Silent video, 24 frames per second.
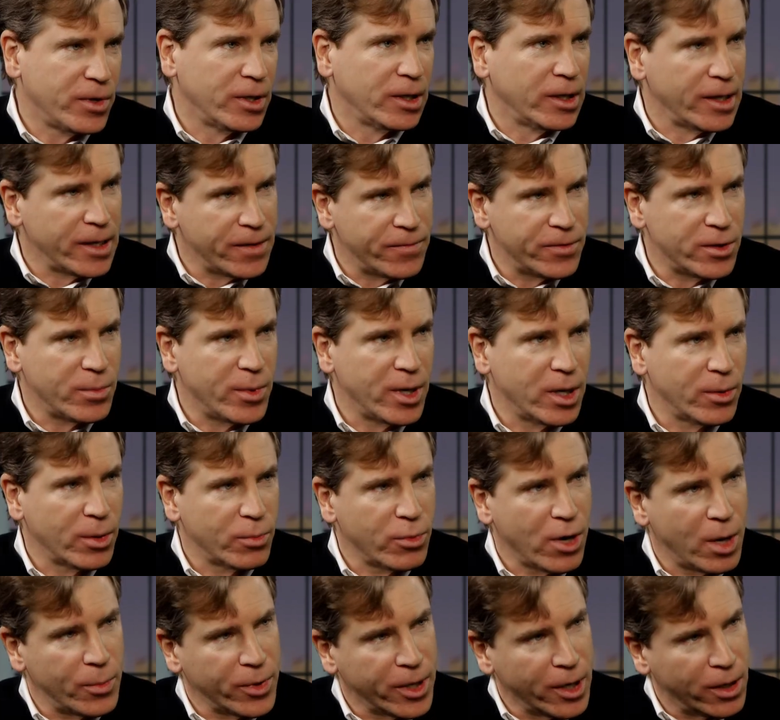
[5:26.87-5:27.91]
and LEEF to be able to
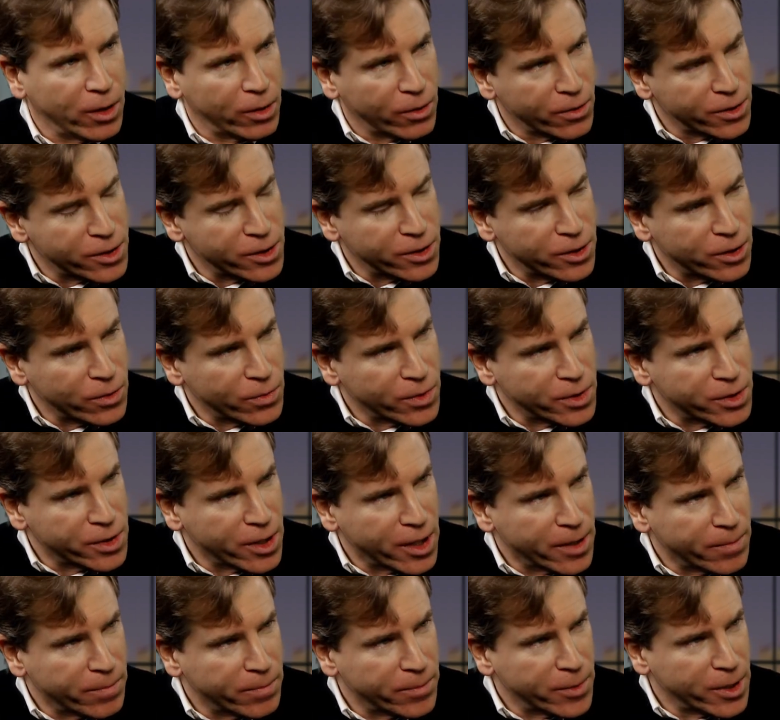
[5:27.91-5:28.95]
propagate alerts into a
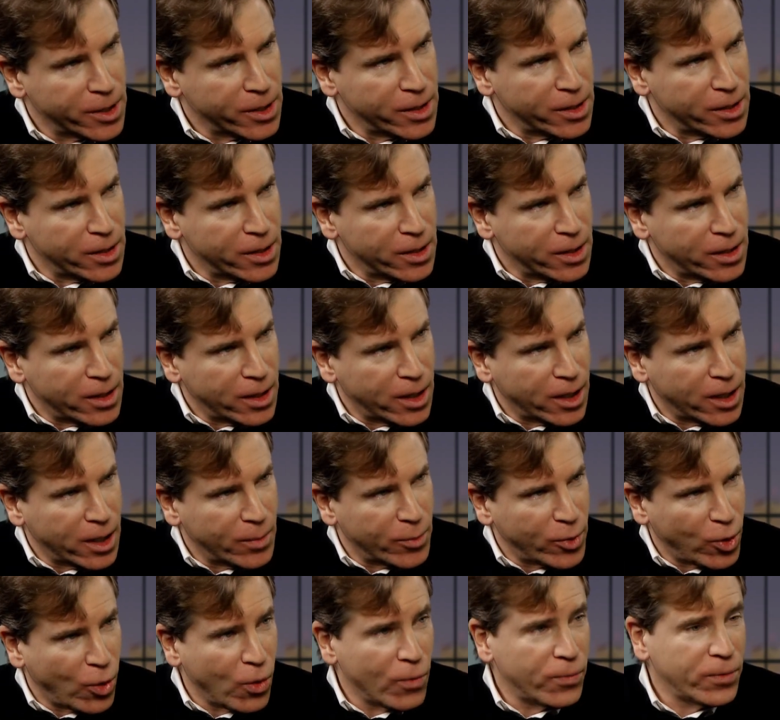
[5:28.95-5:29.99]
SIEM. Mm -hmm. um,
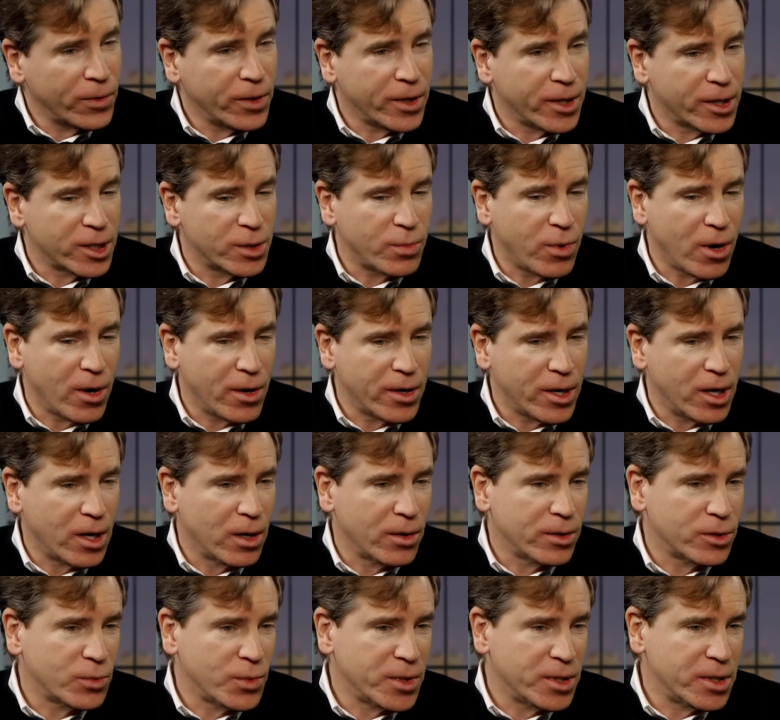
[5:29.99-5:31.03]
but hopefully, as part you know,
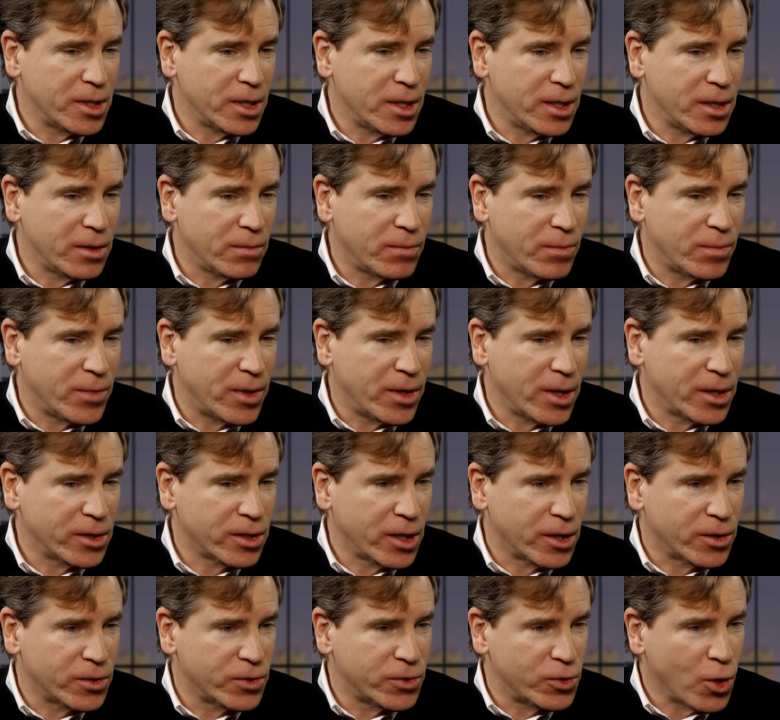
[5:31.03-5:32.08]
as we see things
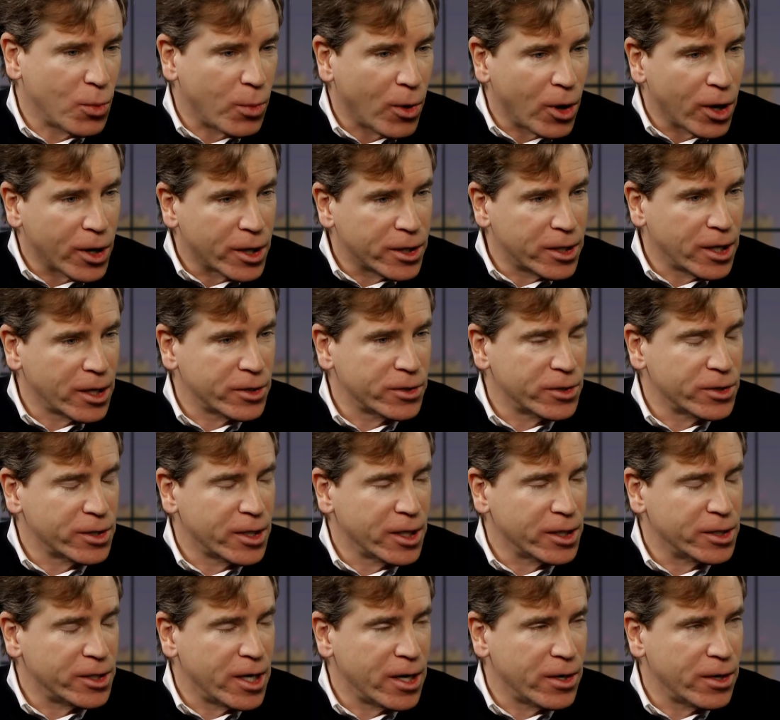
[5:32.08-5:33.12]
like SOAP architectures
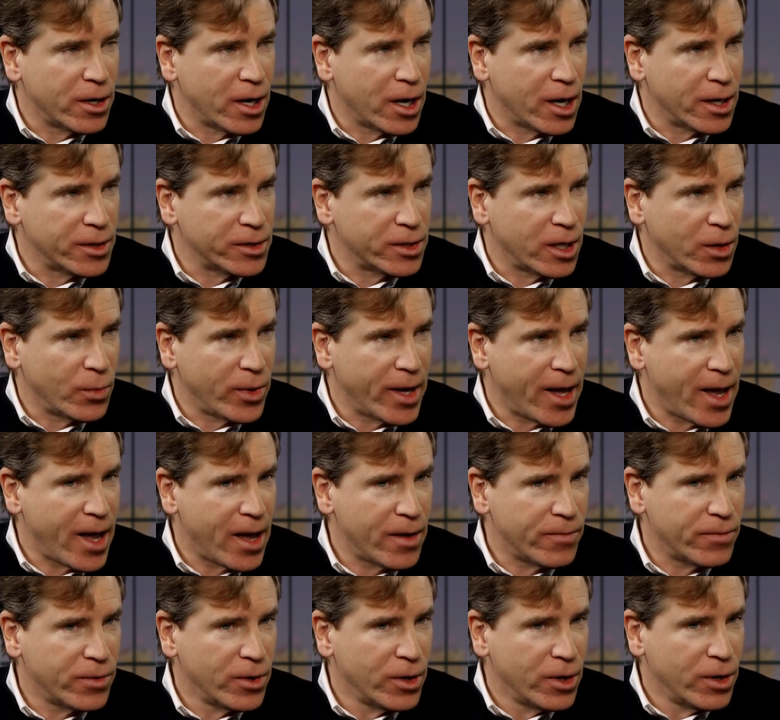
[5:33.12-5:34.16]
get standardized, that we
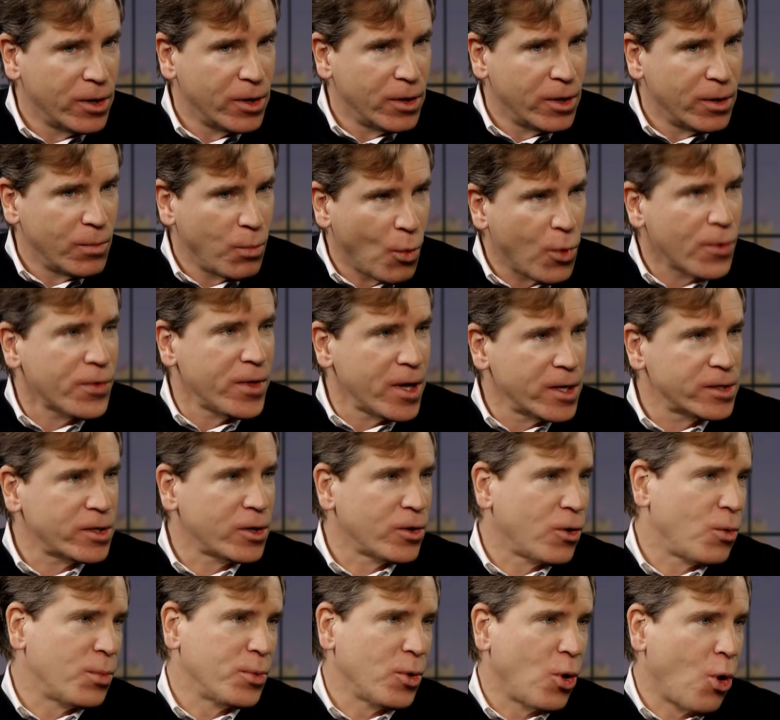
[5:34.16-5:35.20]
have more things
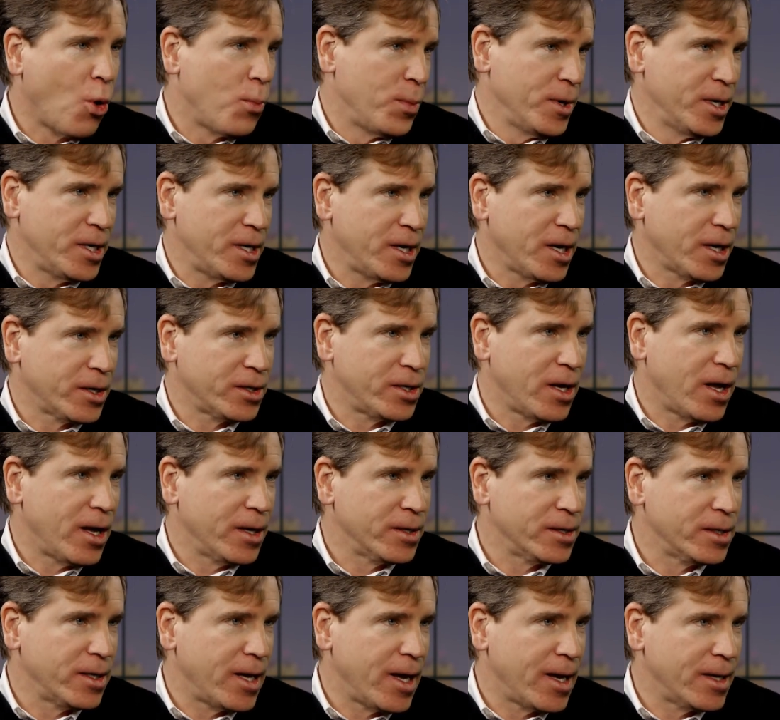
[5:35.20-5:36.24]
like OpenDXL
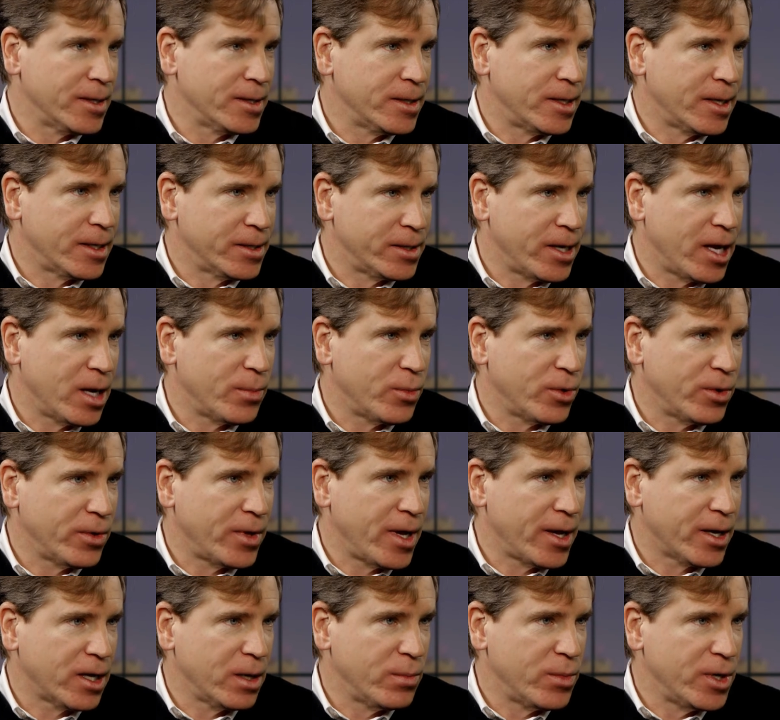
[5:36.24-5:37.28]
as, as an example
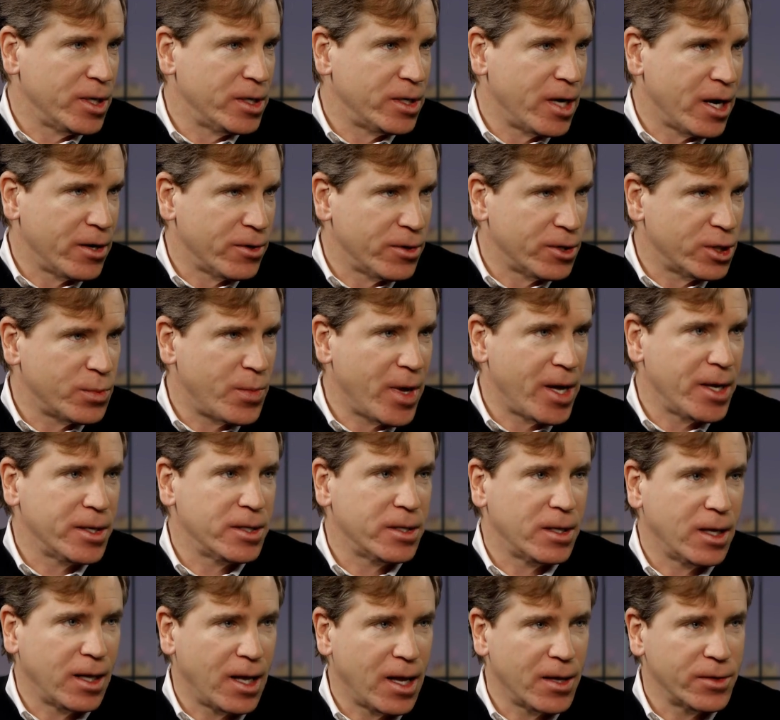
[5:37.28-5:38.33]
that can be standards
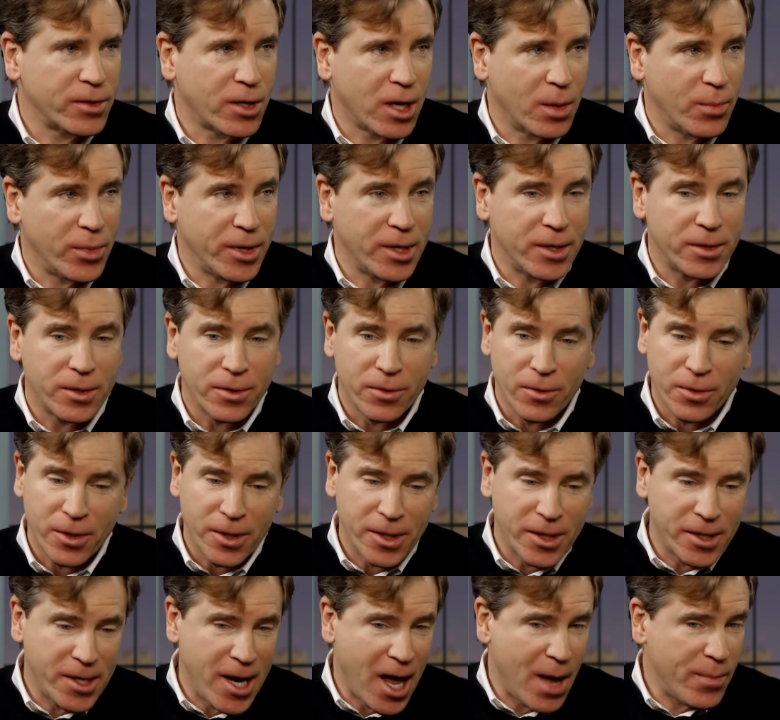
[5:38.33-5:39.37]
based and allows companies to sort of
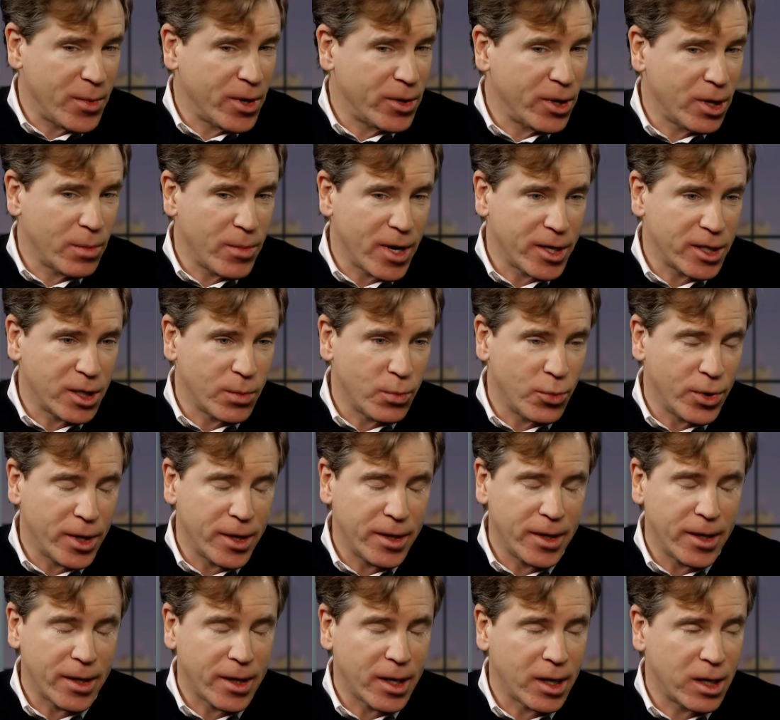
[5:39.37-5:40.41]
snap in their best of breed
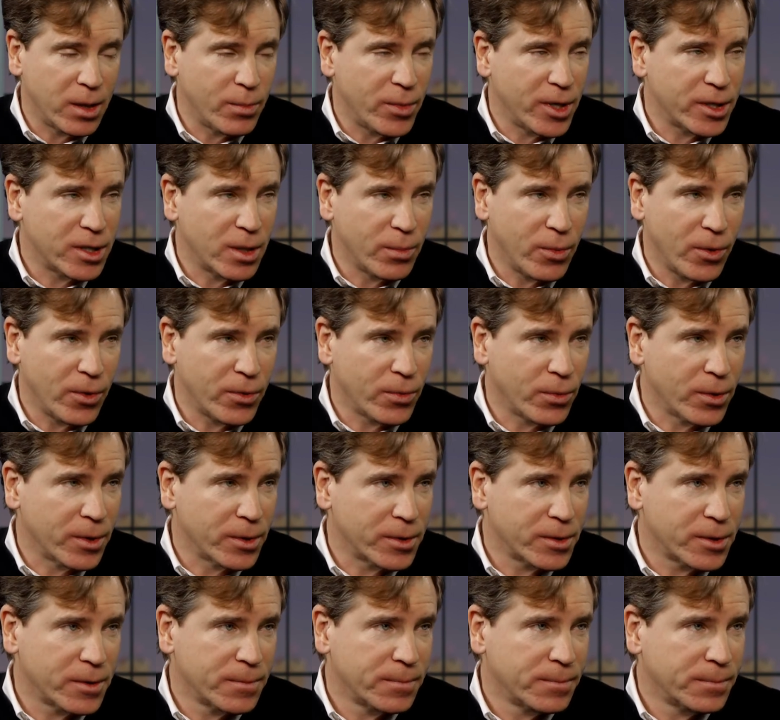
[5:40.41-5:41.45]
and they get the best of both
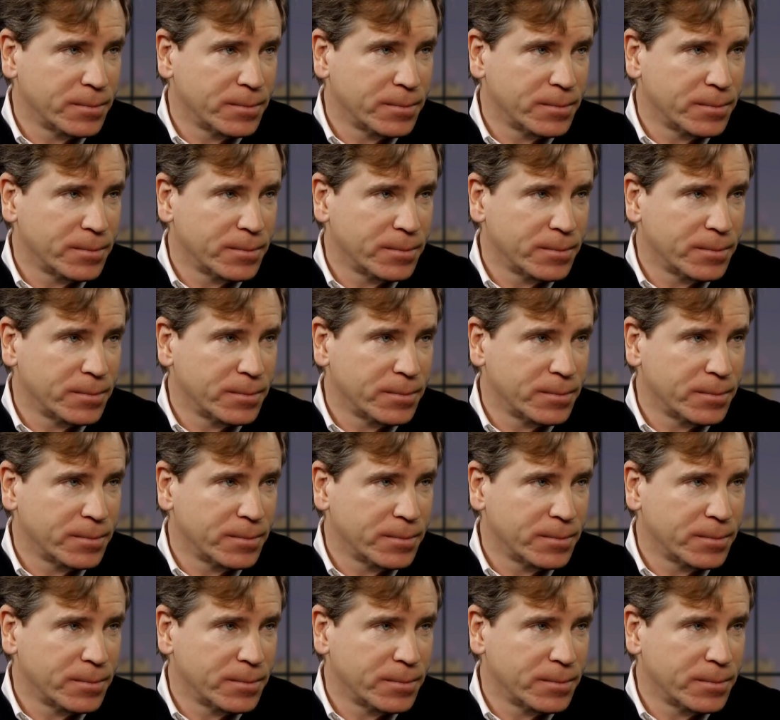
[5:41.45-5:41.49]
worlds.